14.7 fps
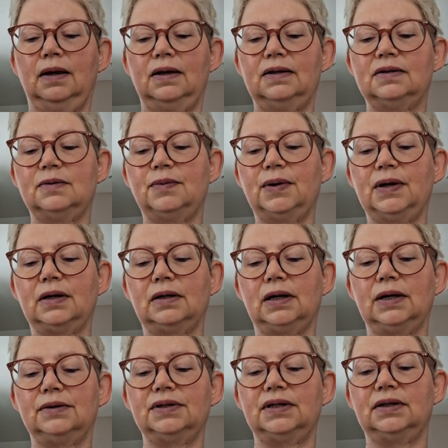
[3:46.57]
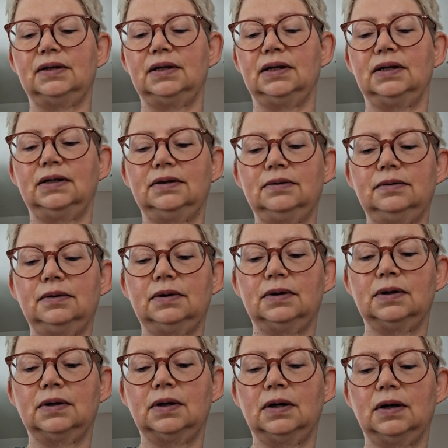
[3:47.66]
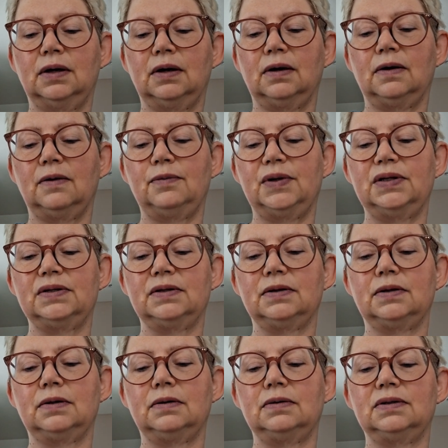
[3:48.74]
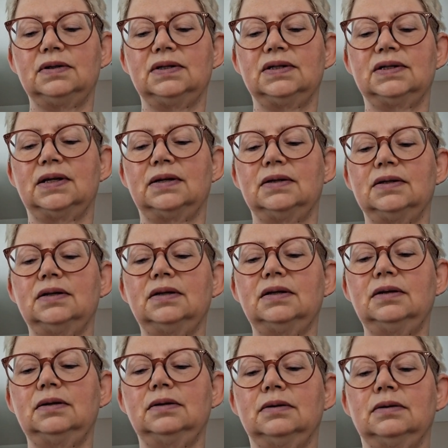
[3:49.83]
It's a bit cloudier now. I've been to the garden centre.